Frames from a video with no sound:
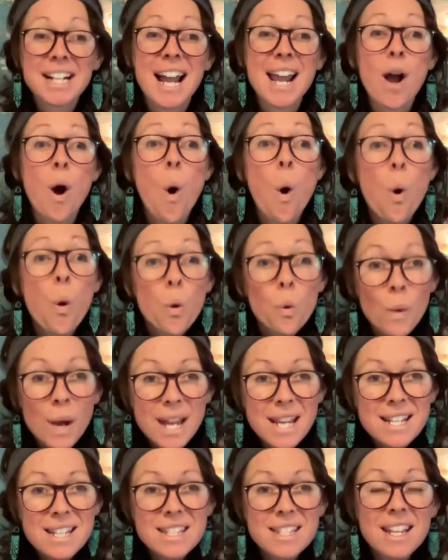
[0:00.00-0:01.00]
and I
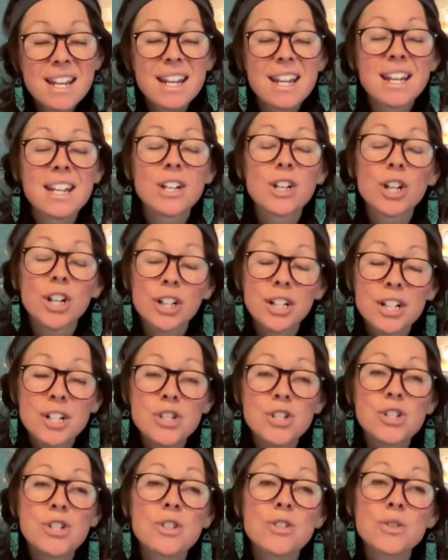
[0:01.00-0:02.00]
always
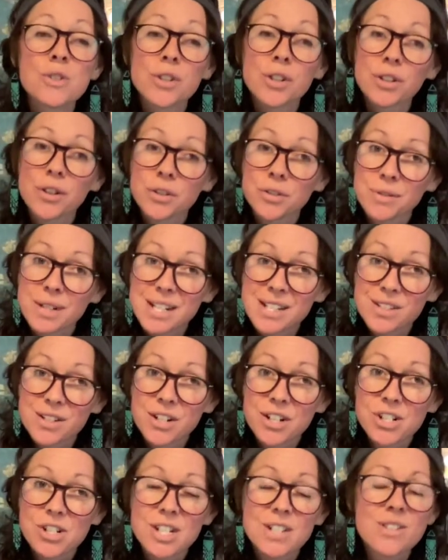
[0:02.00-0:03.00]
encourage you to do your own research.